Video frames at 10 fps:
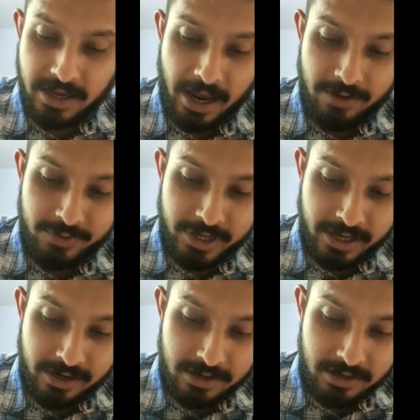And we
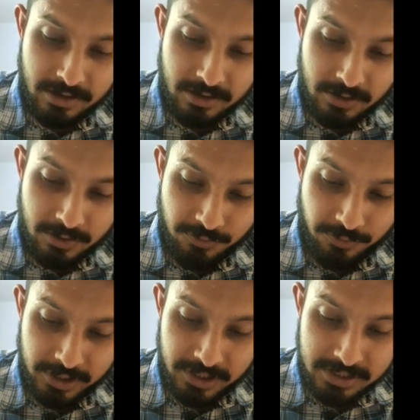can
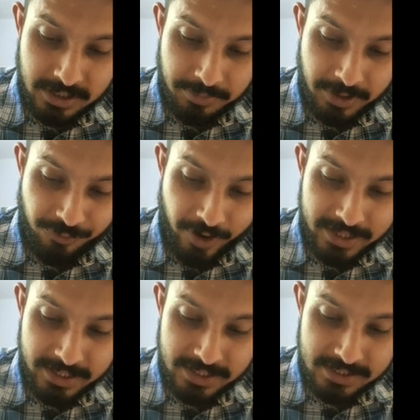further simplify
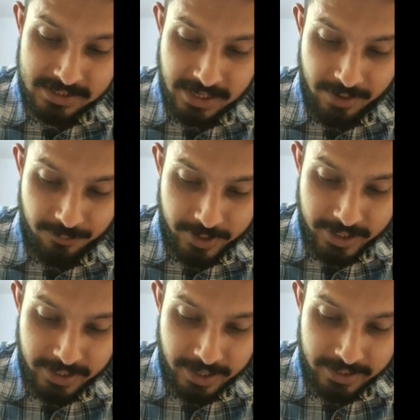this and
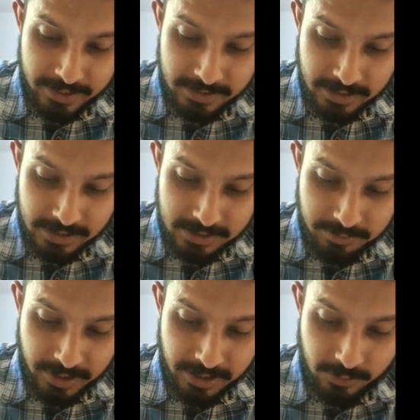we get this
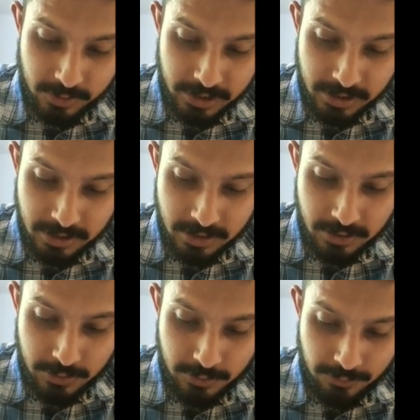particular
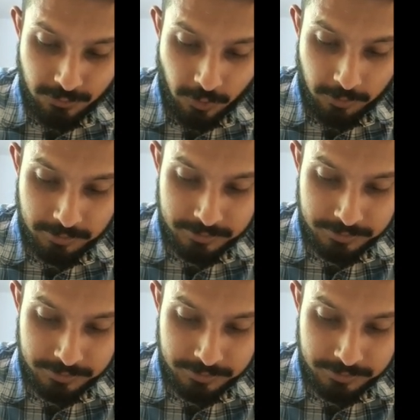form.